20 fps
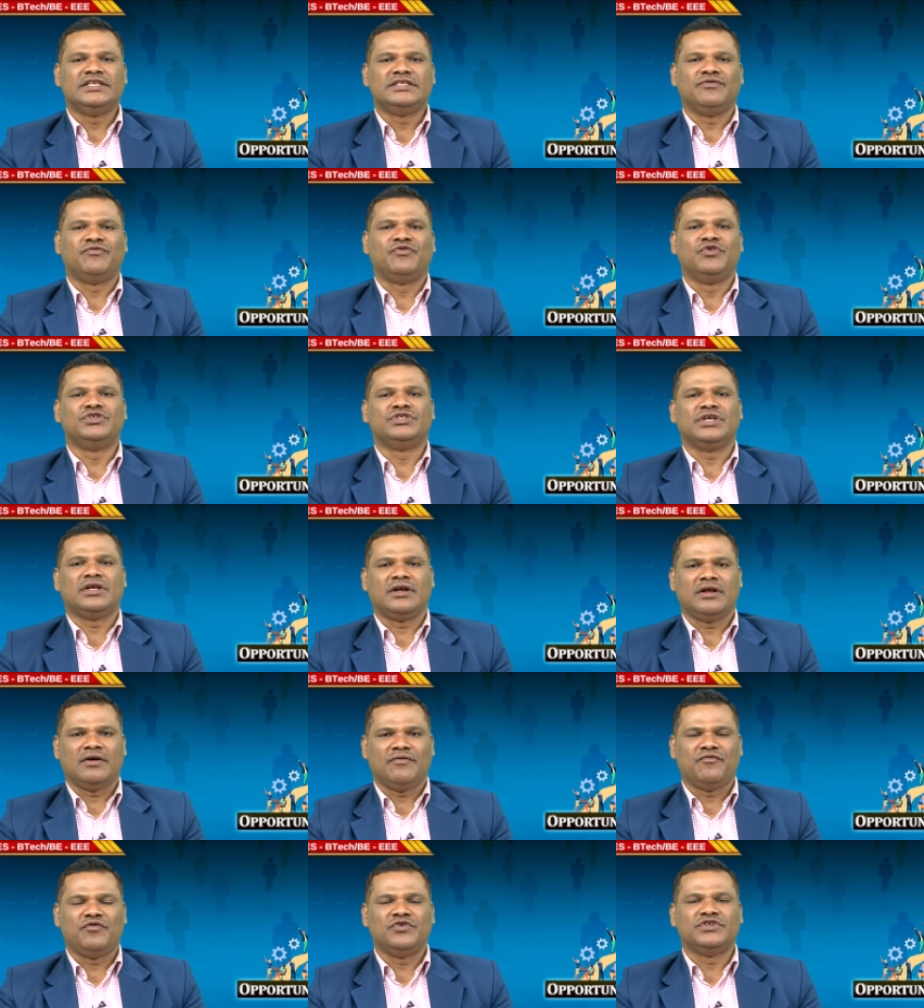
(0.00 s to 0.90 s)
future,
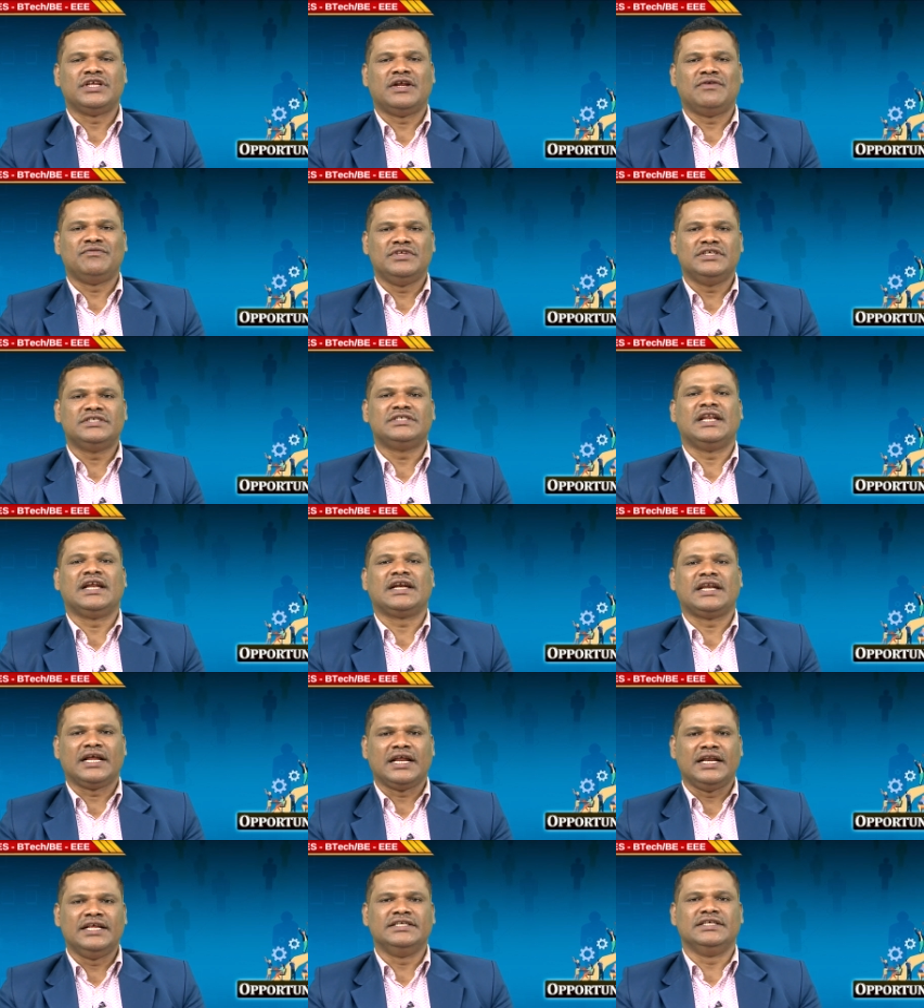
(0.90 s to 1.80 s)
of, future of these
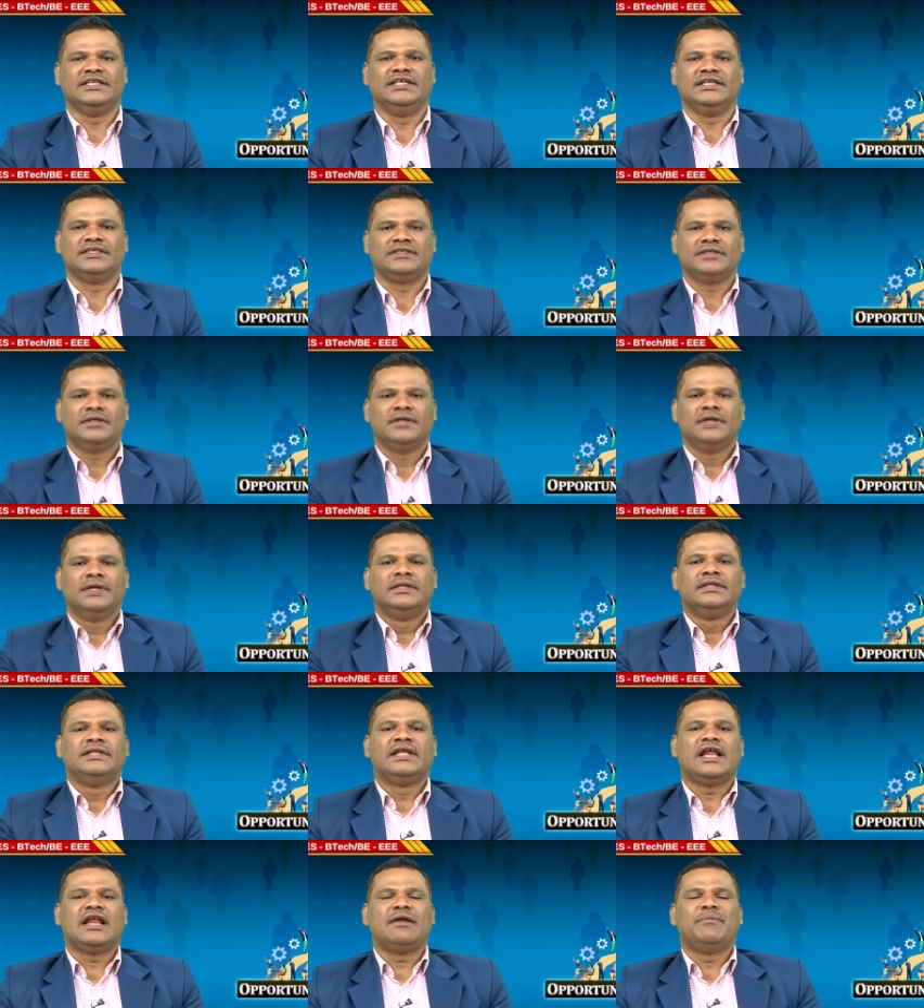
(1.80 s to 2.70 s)
electrical engineers.
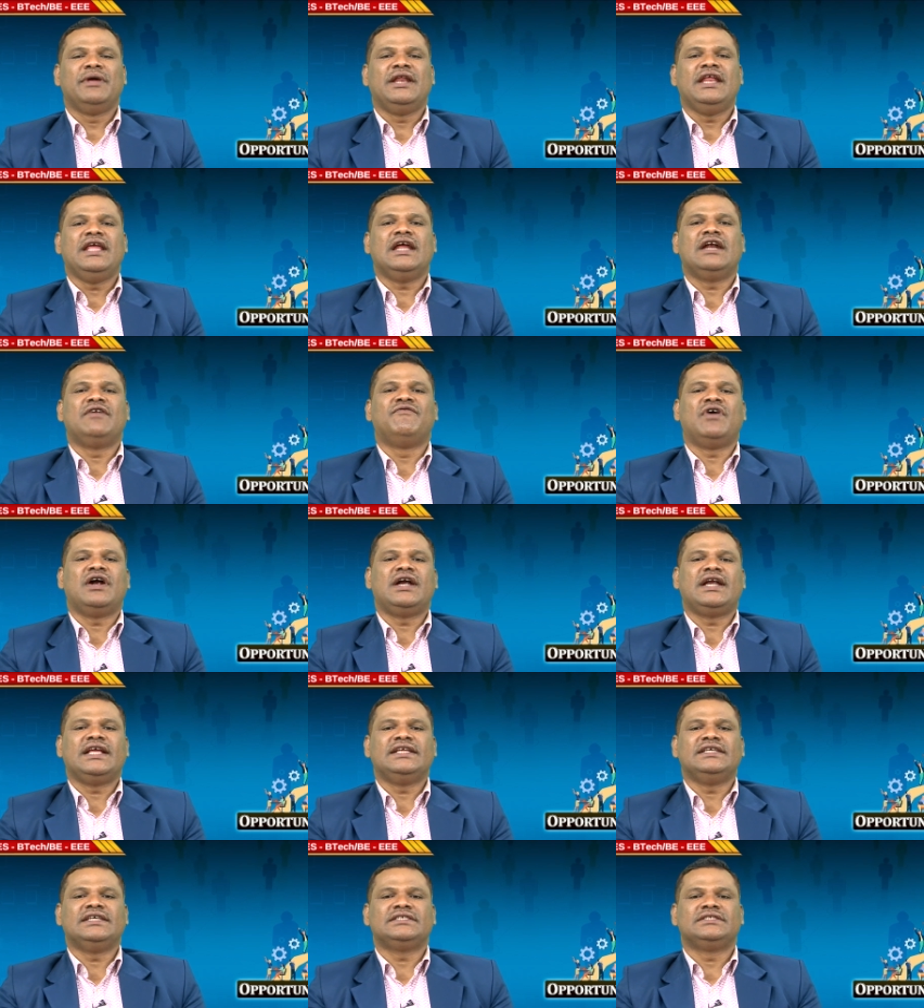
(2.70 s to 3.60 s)
There are many
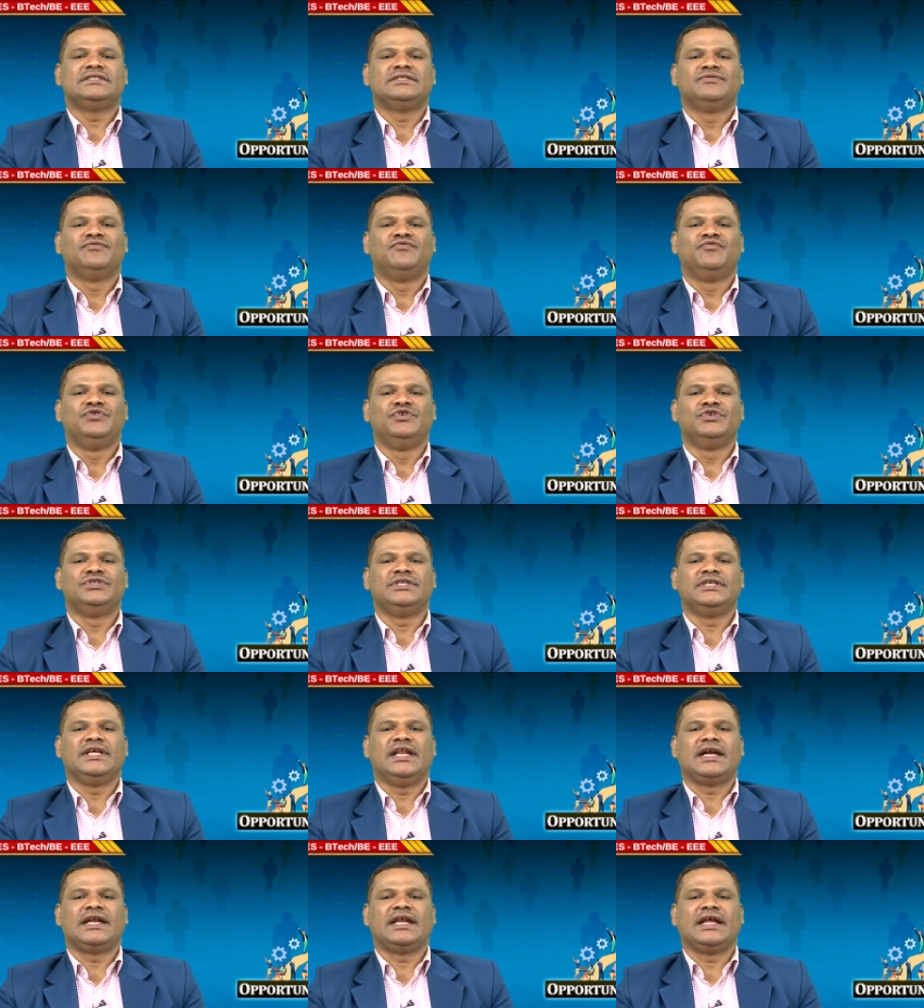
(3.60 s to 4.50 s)
advantages using
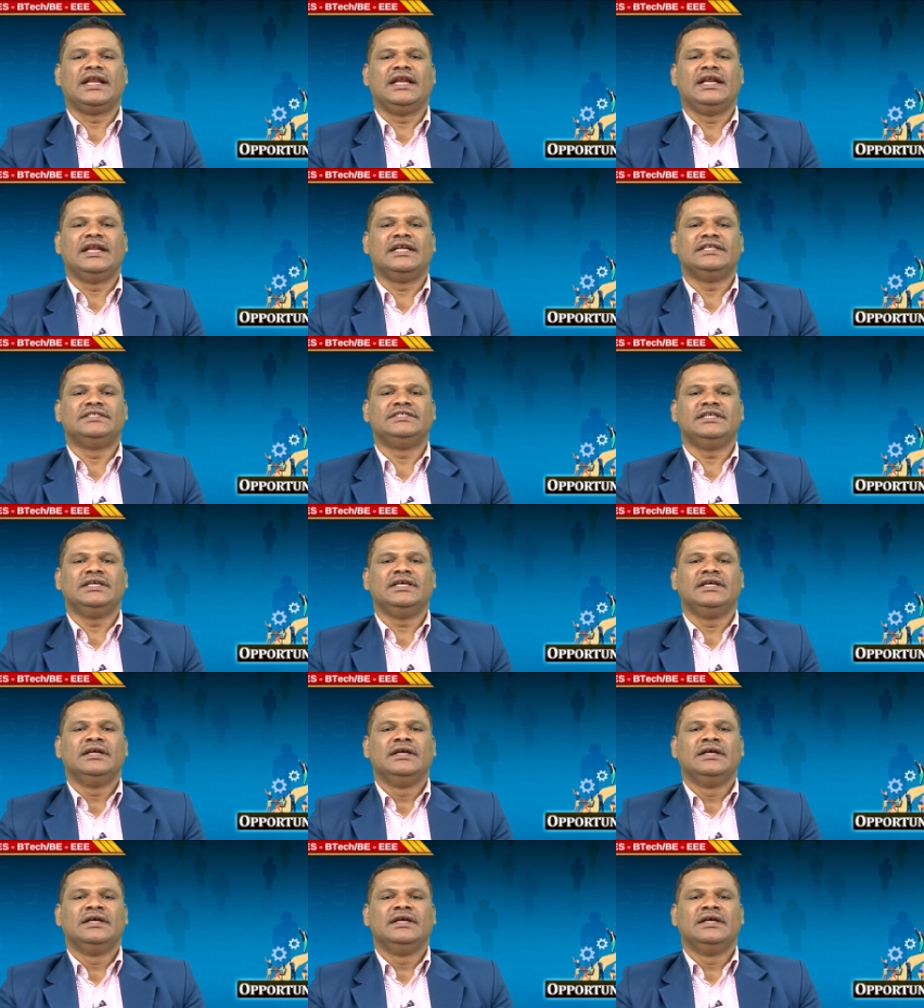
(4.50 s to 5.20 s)
electrical energy